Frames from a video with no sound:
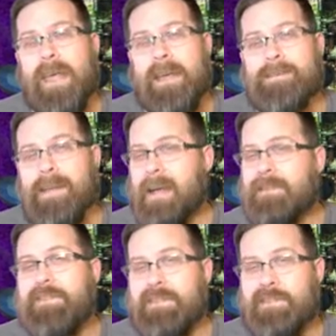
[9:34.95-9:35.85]
a
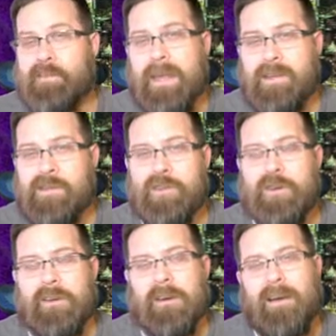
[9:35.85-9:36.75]

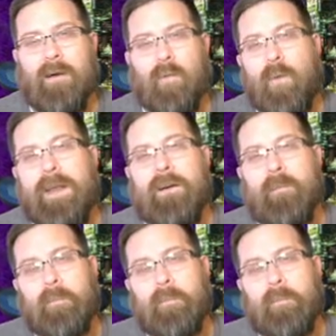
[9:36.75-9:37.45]
text-to-speech reader,